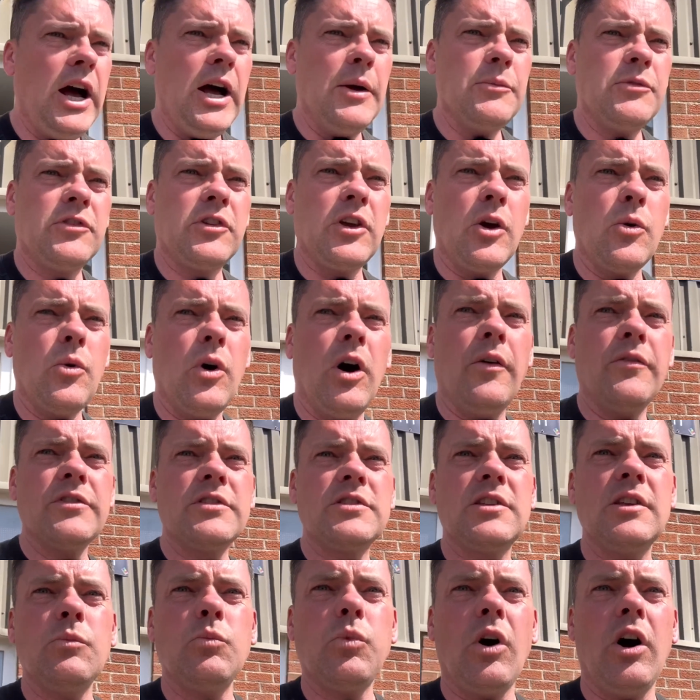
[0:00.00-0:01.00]
So
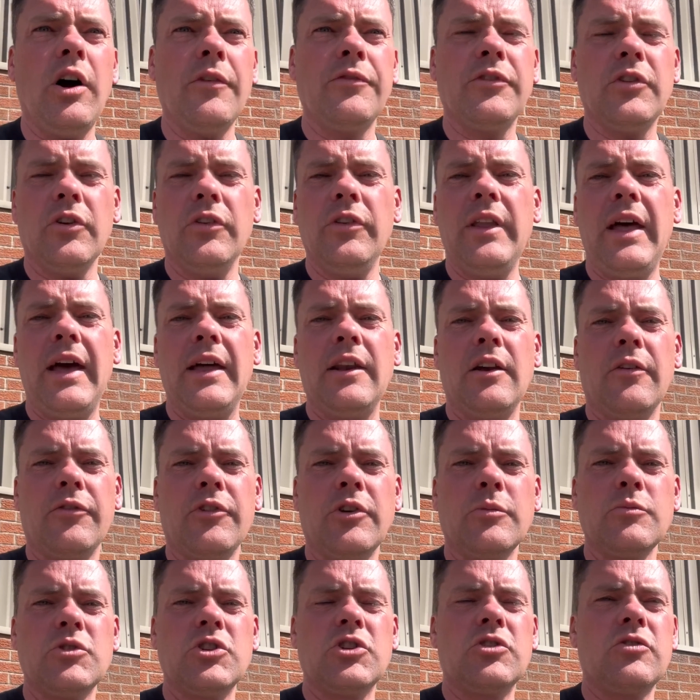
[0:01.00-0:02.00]
obviously what I've done then, I've
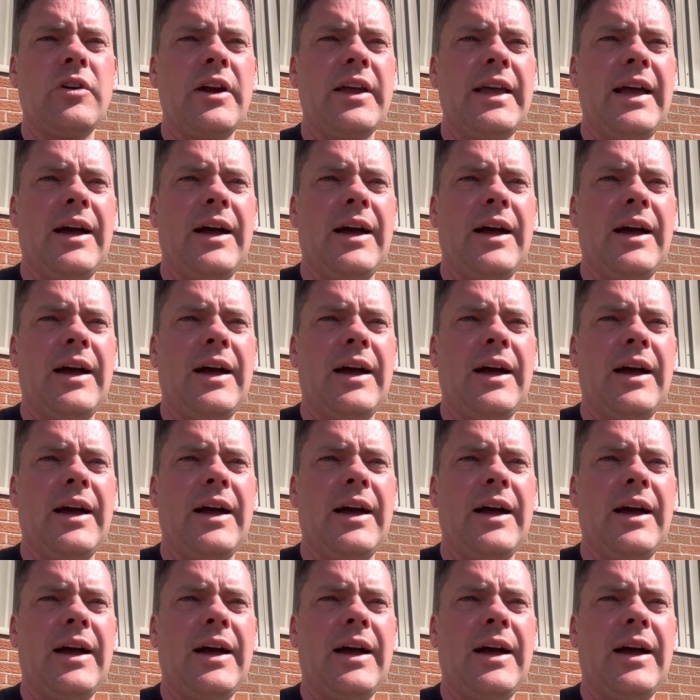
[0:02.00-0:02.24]
come straight